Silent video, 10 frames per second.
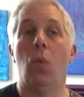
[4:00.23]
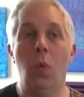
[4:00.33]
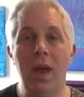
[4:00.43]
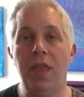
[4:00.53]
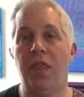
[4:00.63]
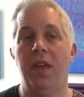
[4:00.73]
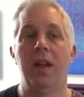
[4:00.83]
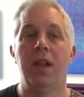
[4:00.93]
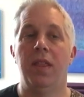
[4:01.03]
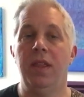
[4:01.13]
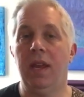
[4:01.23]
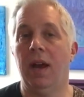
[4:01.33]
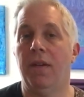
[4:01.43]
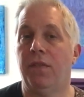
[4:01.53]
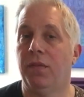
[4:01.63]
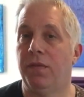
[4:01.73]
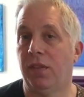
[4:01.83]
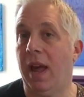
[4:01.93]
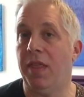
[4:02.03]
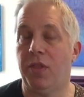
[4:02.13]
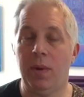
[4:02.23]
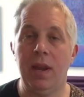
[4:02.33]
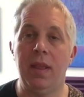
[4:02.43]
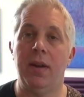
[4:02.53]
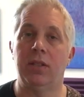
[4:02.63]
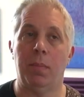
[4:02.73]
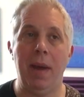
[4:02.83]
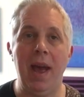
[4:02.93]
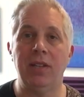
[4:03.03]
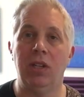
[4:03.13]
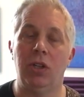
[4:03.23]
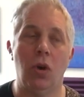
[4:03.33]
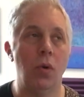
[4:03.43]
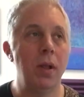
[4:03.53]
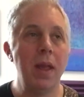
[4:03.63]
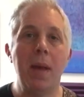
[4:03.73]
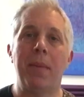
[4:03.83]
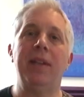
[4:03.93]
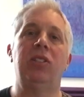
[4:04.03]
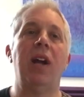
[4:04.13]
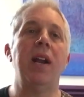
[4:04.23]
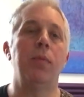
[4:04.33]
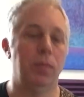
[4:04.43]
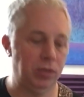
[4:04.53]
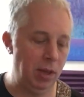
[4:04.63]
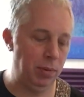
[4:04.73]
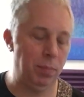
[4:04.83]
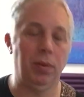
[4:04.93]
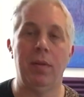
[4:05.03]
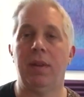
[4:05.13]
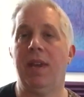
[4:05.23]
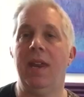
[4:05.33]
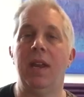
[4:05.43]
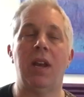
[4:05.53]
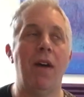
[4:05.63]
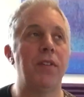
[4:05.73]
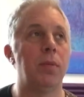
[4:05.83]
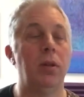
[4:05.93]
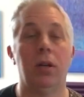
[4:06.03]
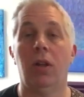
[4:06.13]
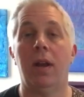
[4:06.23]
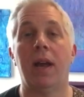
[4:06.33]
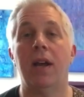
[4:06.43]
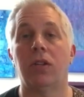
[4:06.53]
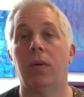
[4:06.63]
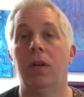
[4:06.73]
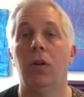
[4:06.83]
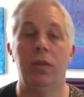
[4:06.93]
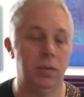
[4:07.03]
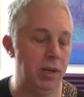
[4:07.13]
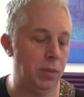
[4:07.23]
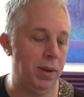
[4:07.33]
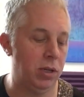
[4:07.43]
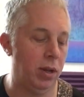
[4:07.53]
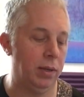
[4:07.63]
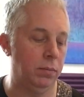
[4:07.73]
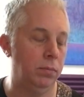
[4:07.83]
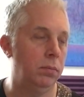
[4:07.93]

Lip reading: with the flat 3 in there as a passing tone. But I started with simply getting comfortable, and a lot of guys already know these major pentatonic.